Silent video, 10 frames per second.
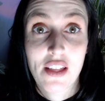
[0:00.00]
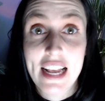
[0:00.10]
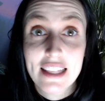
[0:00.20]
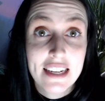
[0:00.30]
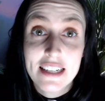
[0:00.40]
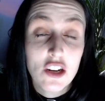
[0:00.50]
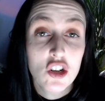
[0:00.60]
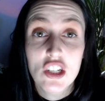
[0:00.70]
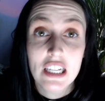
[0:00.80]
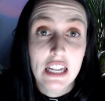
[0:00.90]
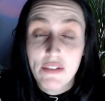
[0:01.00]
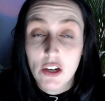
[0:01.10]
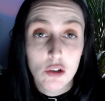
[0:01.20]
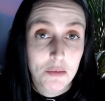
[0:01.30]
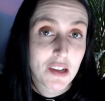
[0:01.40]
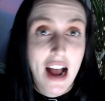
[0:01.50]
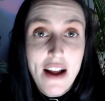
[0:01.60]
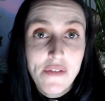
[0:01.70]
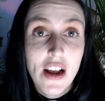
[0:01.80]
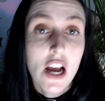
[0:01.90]
Like, let's say you're just living a normal
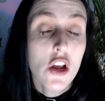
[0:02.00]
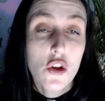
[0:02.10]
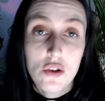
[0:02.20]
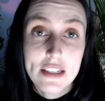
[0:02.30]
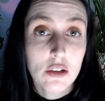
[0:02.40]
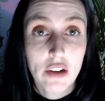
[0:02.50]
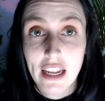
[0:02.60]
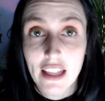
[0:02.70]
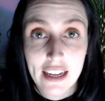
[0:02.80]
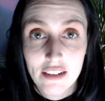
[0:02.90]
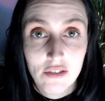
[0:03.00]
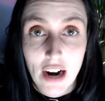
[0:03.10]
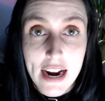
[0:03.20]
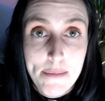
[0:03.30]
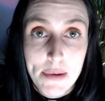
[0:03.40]
life, you're still healing, right?